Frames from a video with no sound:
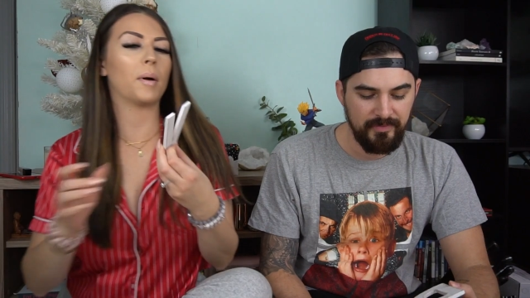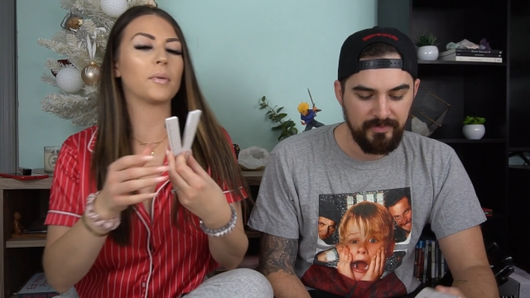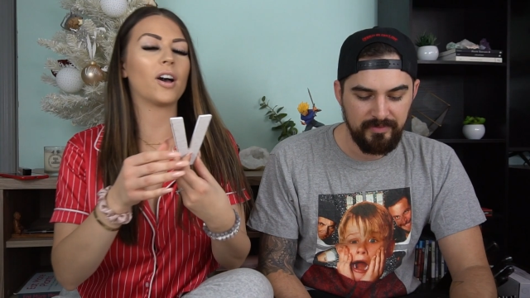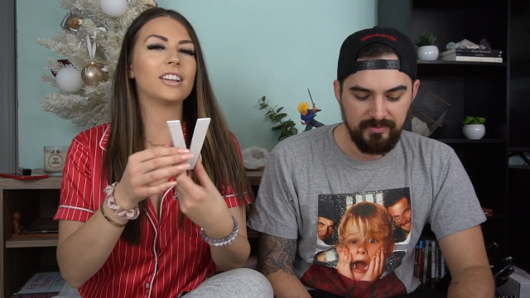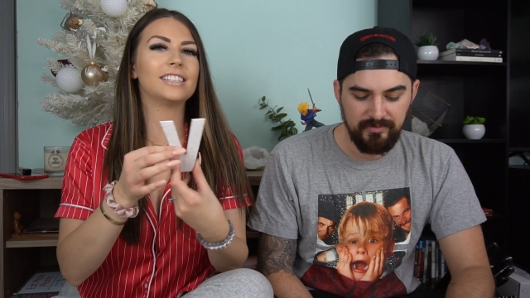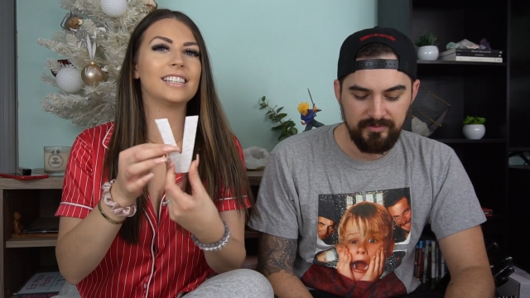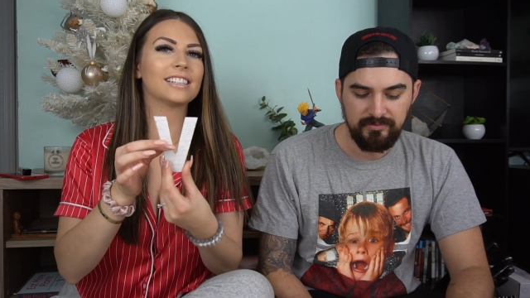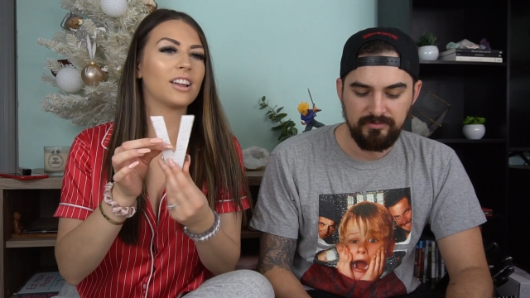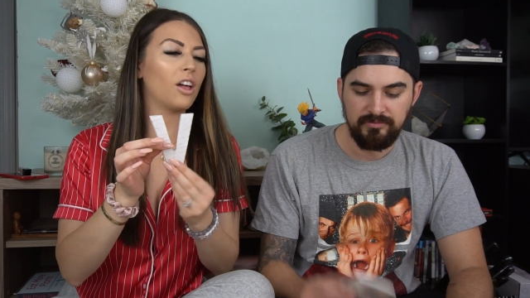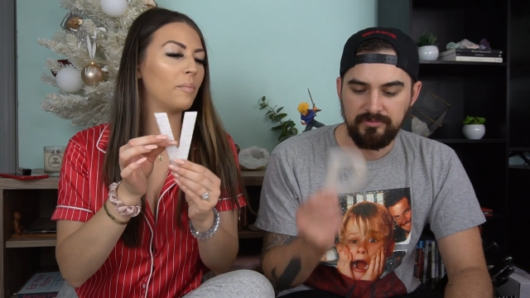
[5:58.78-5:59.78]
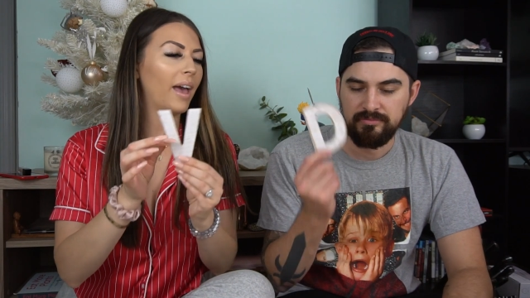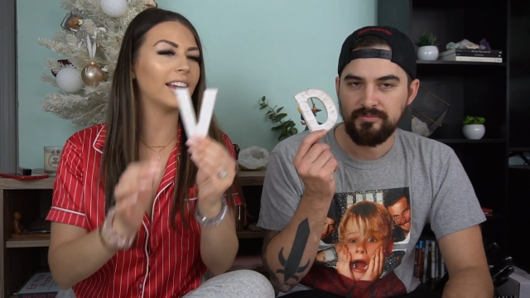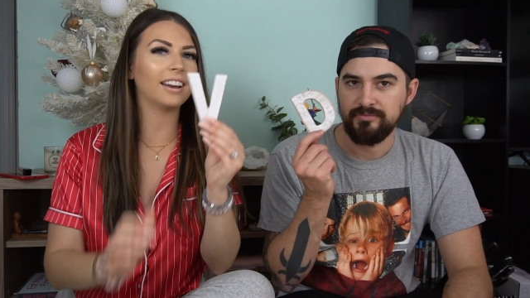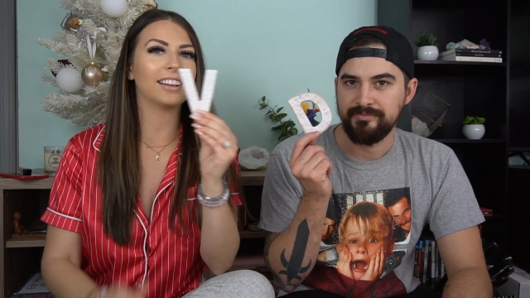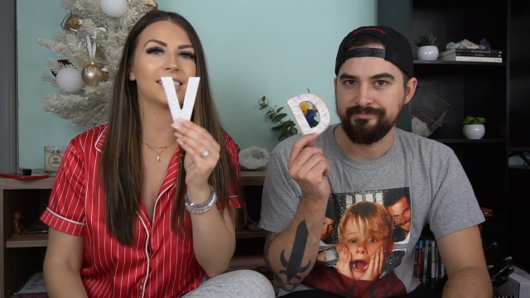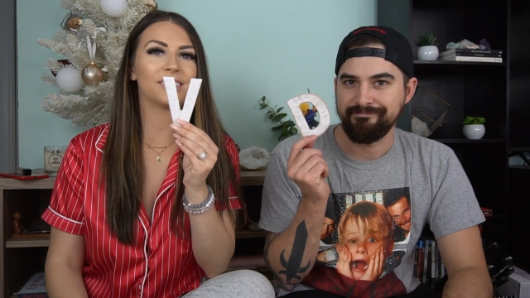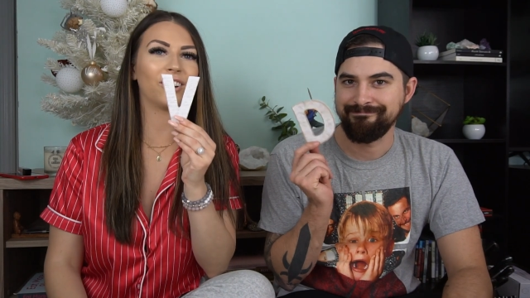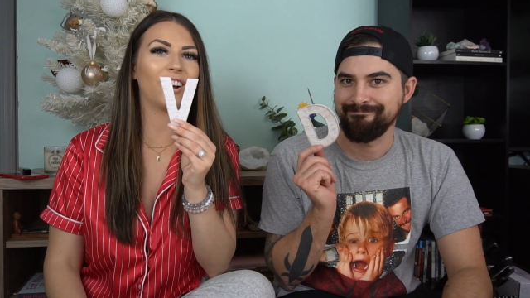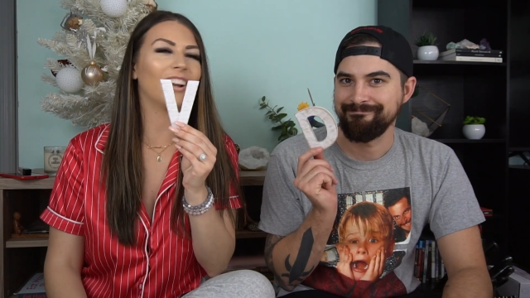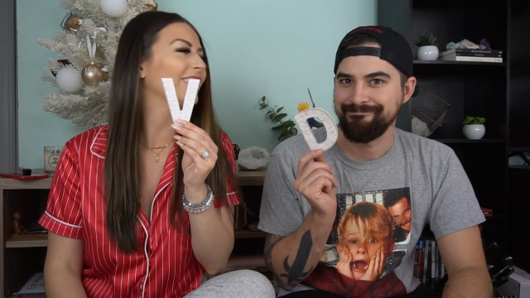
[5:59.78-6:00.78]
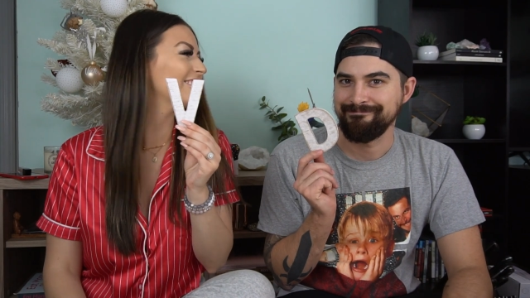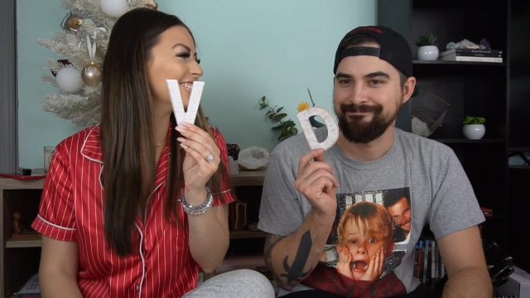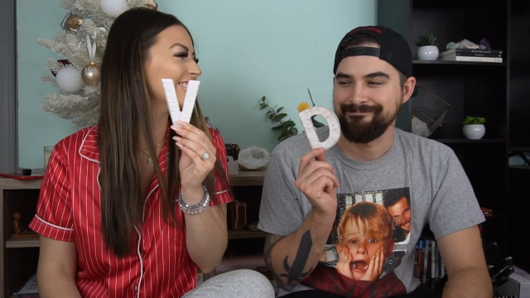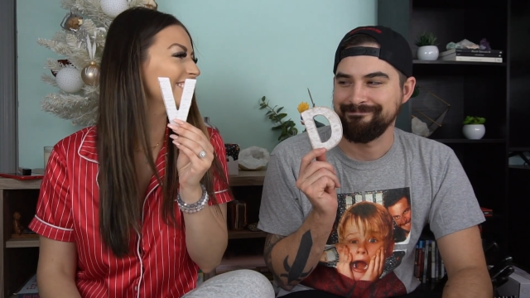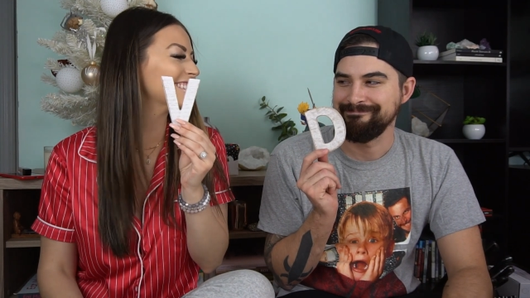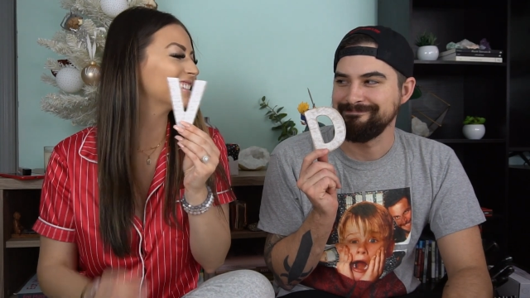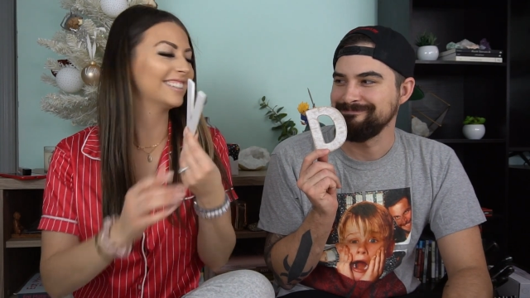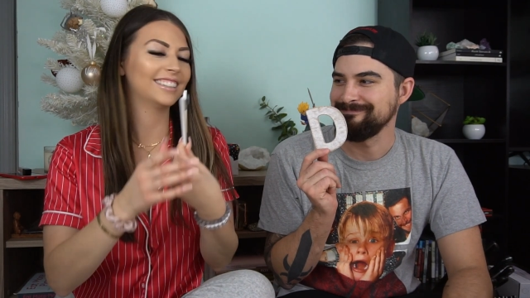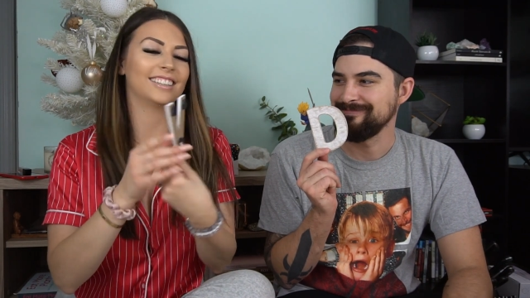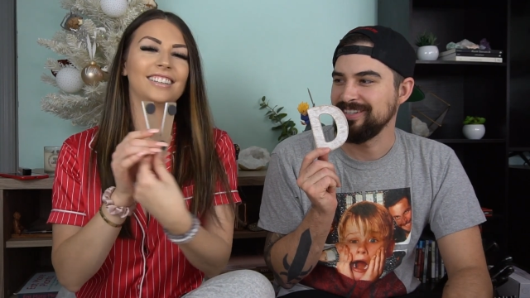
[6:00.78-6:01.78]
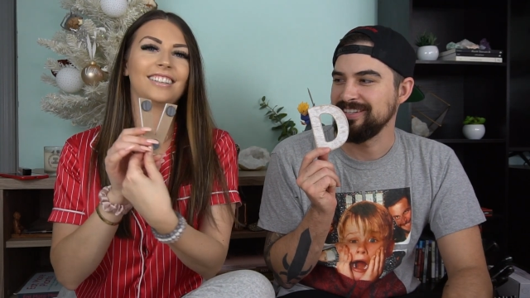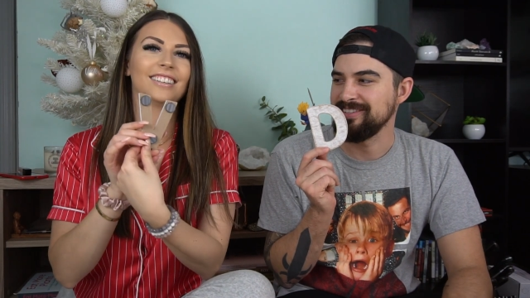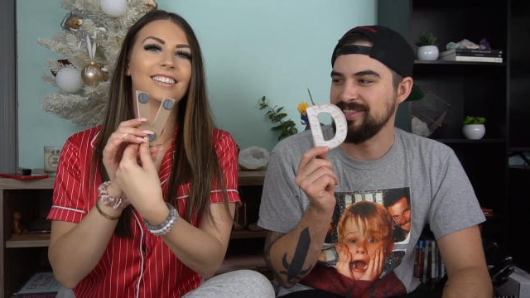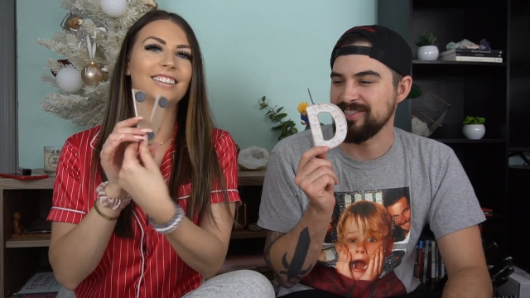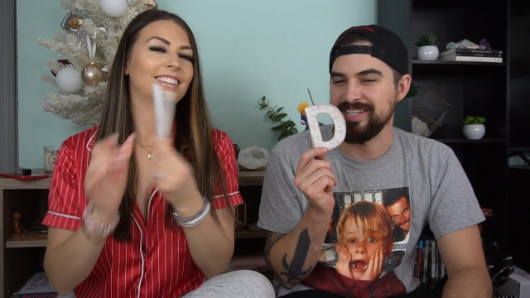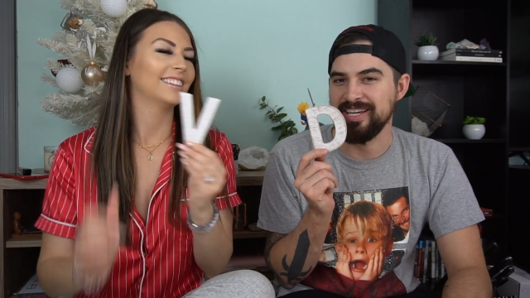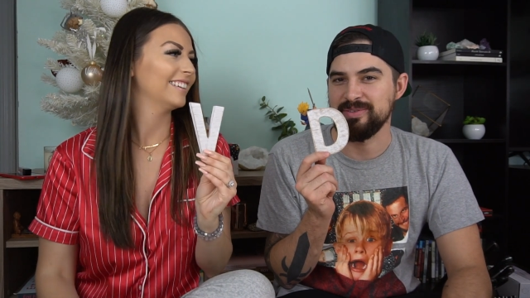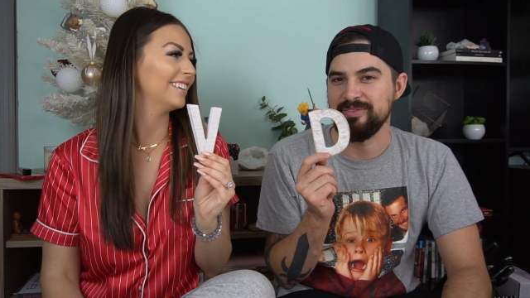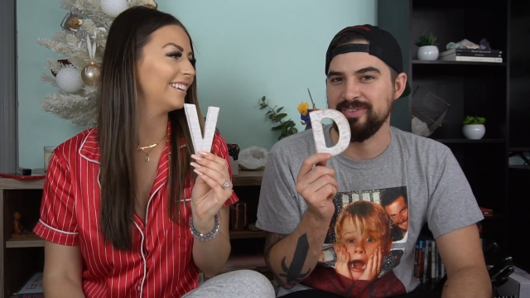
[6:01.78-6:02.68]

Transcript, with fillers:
Speaker 1: mom got us these little magnets for our initials,
Speaker 2: just in case we